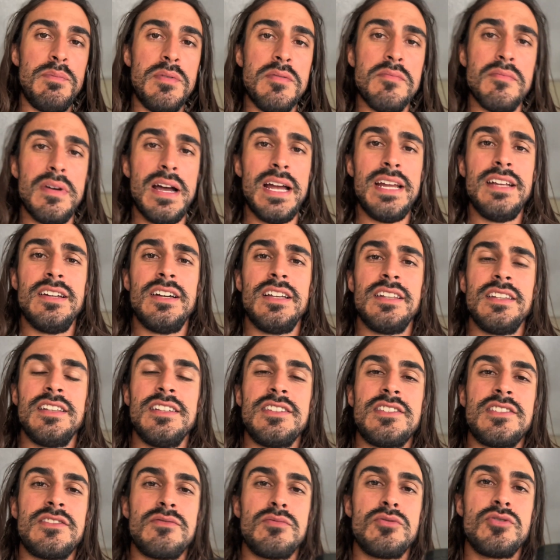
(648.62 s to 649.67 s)
in mind on
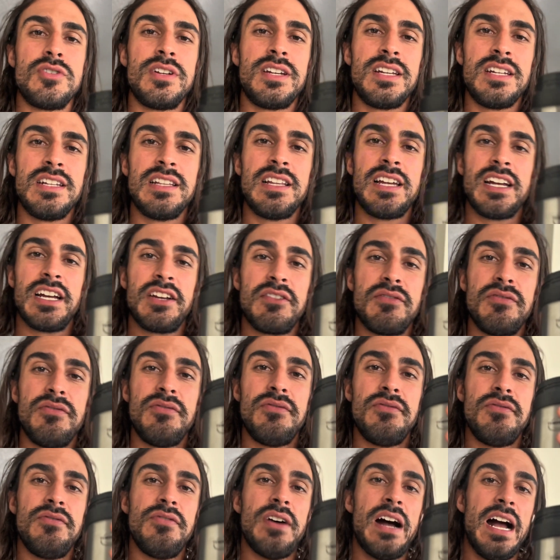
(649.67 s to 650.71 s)
this, we're drinking like
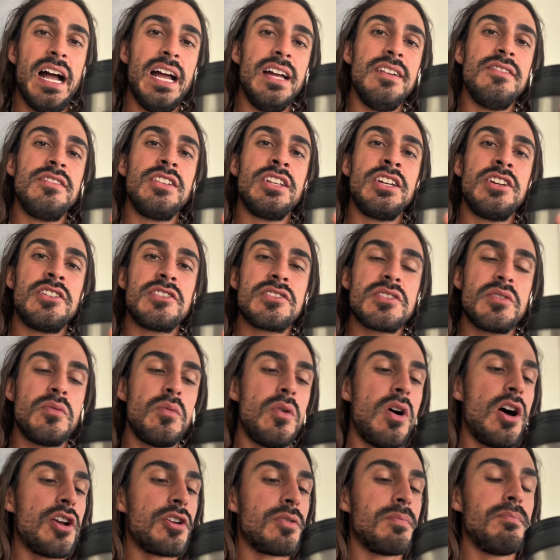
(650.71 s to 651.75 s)
5 liters of
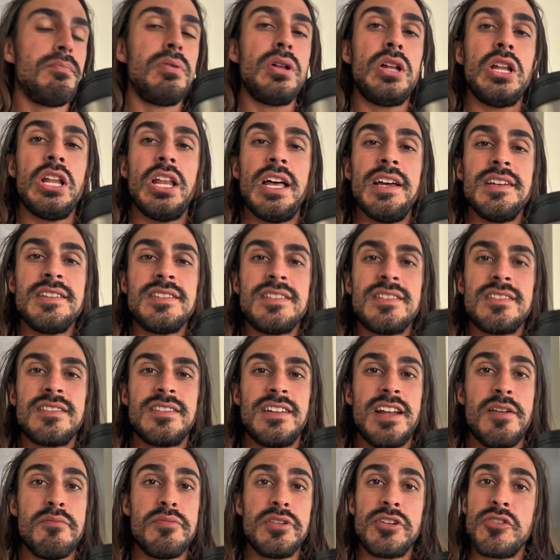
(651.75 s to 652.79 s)
water plus, and
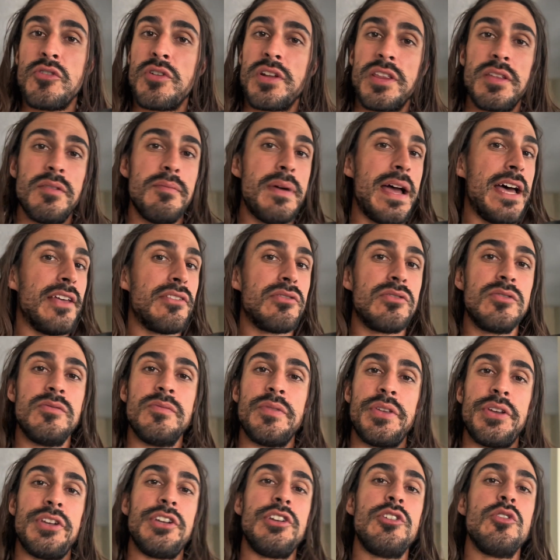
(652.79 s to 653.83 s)
I've been going to the bathroom
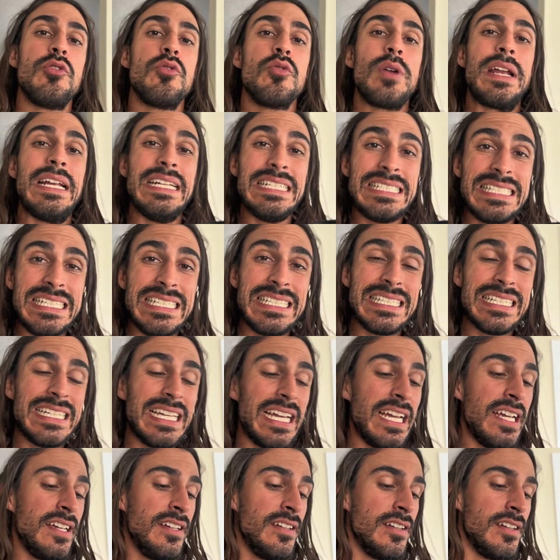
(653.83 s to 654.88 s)
like crazy
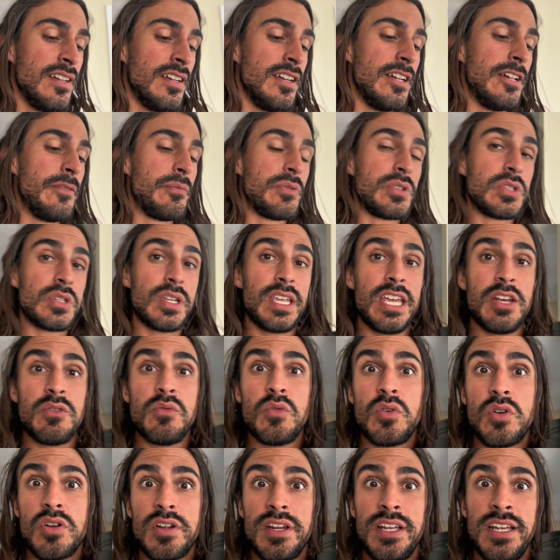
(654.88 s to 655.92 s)
today. So again,
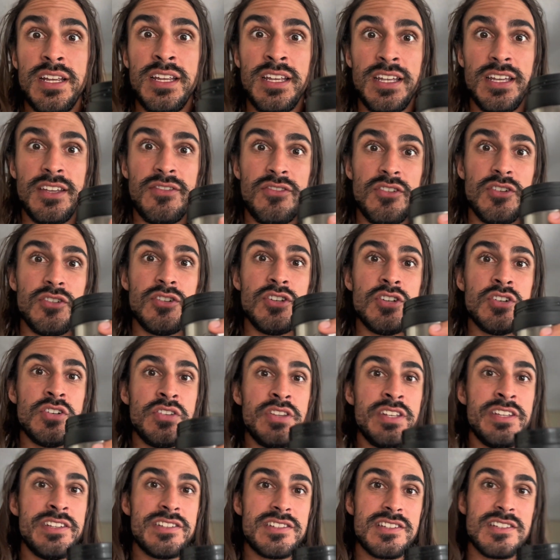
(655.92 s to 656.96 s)
warning, if you're doing
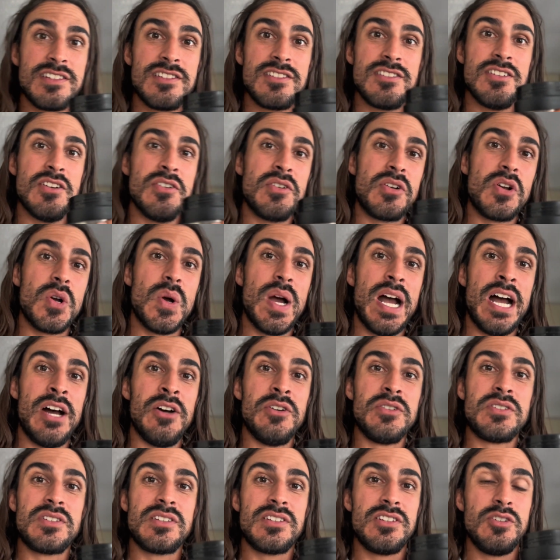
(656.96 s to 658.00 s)
this, don't go
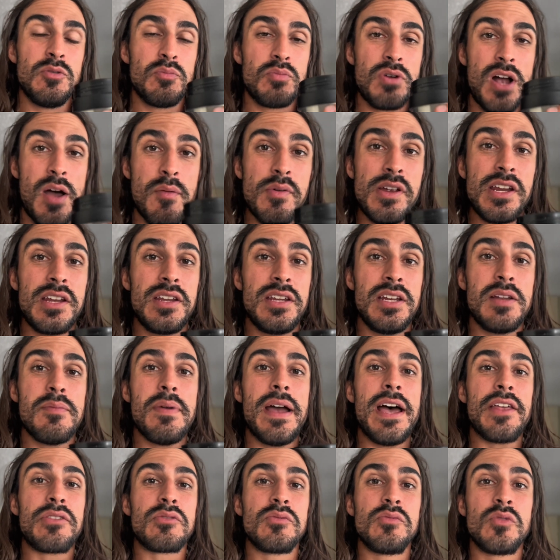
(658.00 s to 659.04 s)
out. You're probably gonna need a
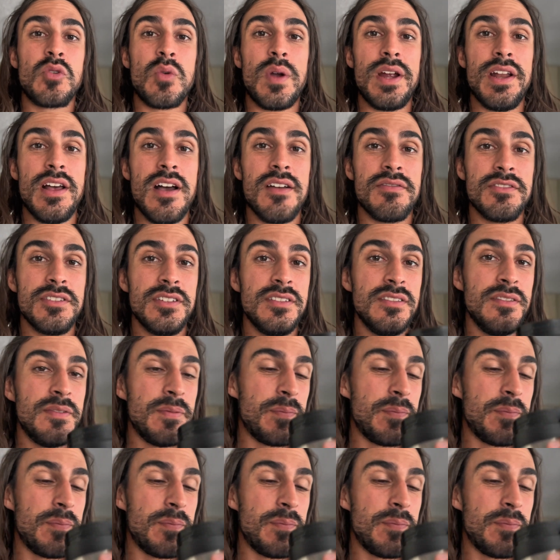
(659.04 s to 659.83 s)
bathroom quite often.